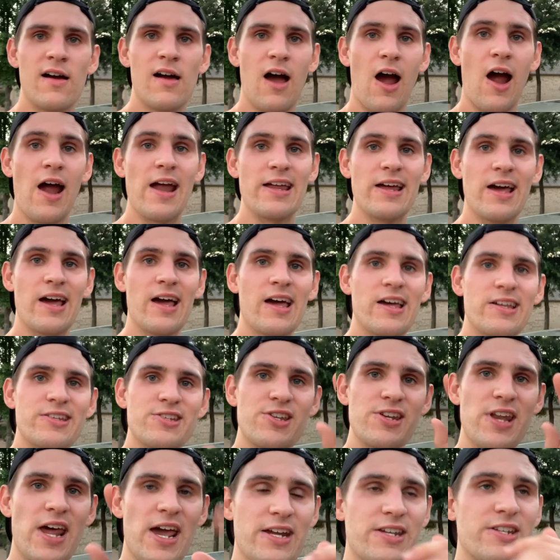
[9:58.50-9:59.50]
All right, so
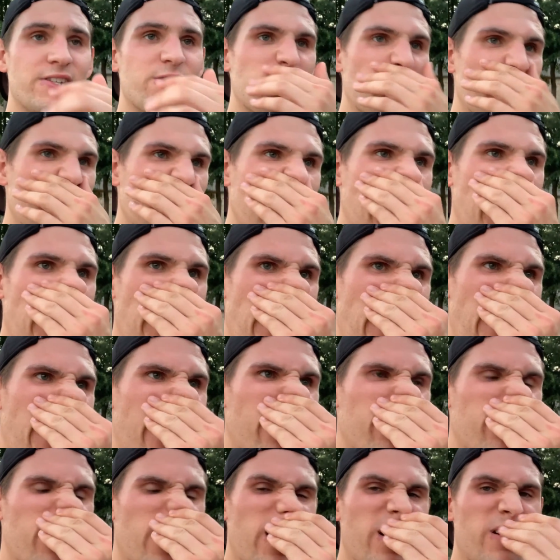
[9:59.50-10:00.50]
next we're gonna
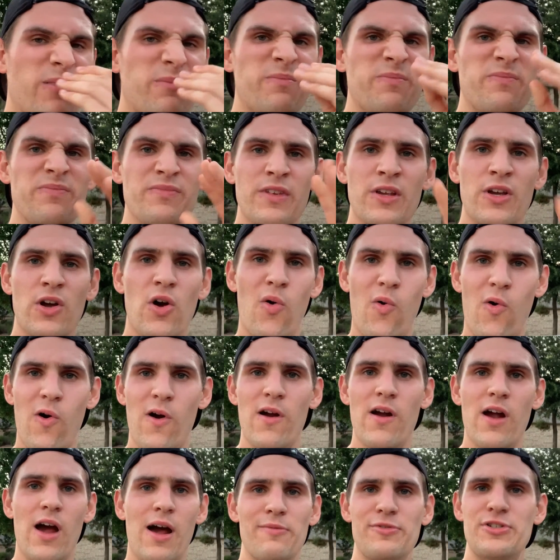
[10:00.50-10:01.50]
have
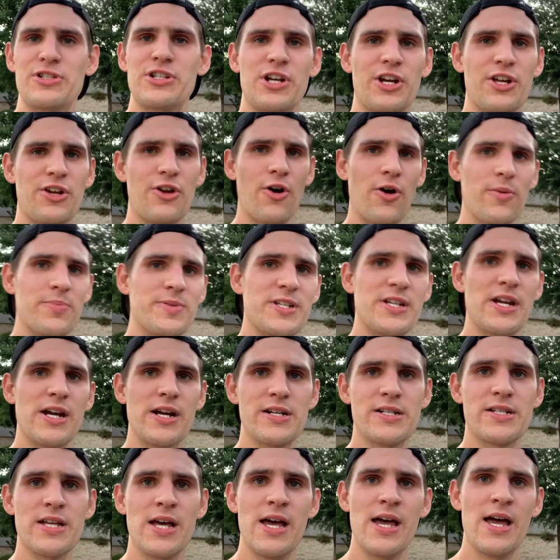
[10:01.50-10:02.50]
core. I'm just gonna go
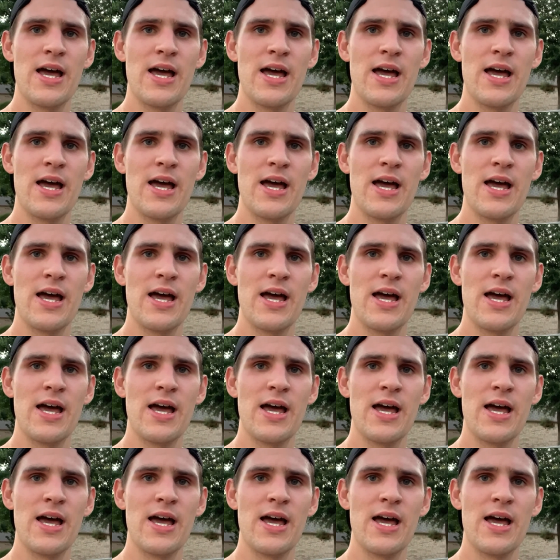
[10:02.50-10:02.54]
upstairs,